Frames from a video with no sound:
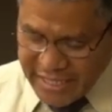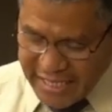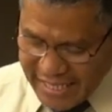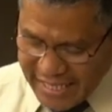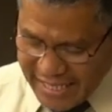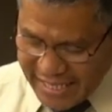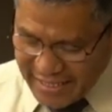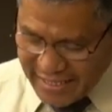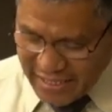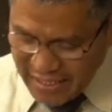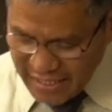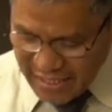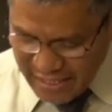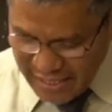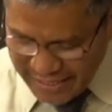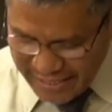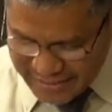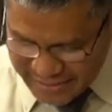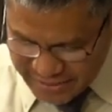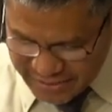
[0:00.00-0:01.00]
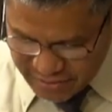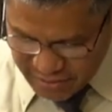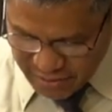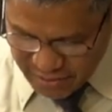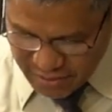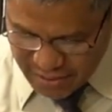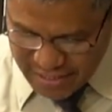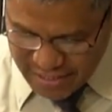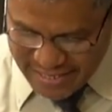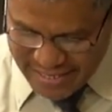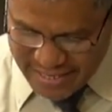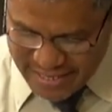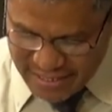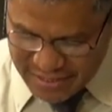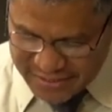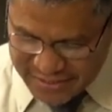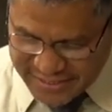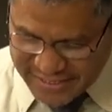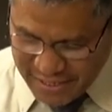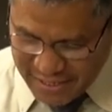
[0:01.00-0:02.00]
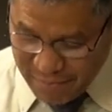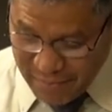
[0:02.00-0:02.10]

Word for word: and let's glean some